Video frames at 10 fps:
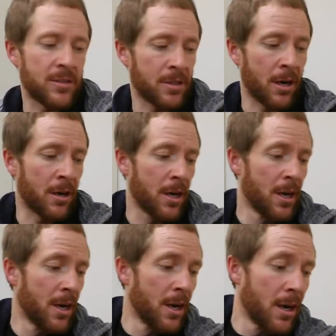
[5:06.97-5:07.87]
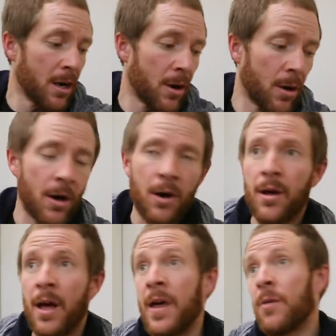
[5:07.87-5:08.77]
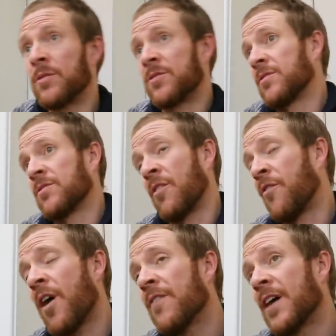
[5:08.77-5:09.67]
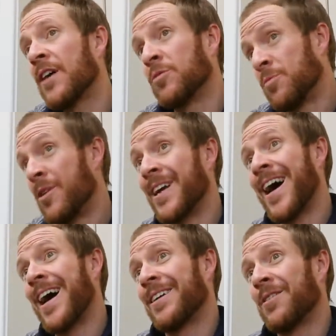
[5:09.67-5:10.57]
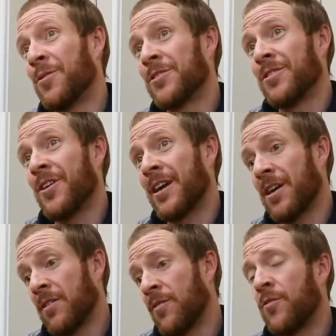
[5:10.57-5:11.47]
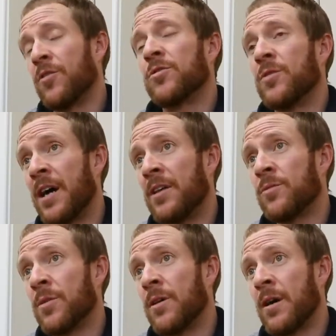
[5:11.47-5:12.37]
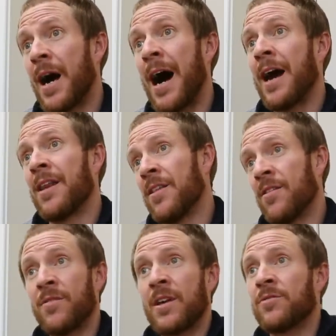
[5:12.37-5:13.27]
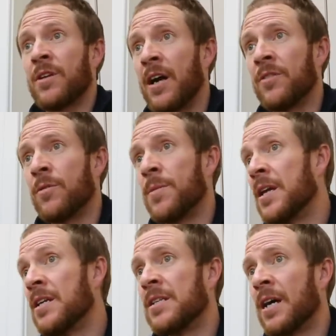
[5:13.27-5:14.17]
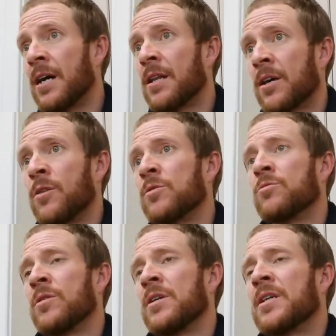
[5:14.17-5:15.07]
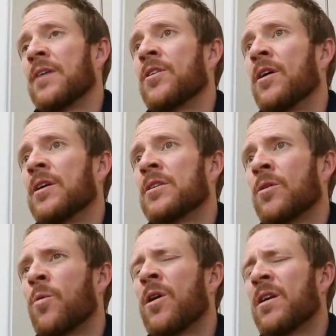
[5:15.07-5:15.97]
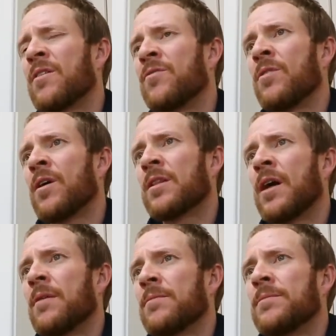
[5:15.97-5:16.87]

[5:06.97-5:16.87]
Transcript: So and that was so the five days was pretty hard. It wasn't like the first two days were hard and then the next yeah. three days were a bit easier. Like it was really tough going. So why did I feel like that?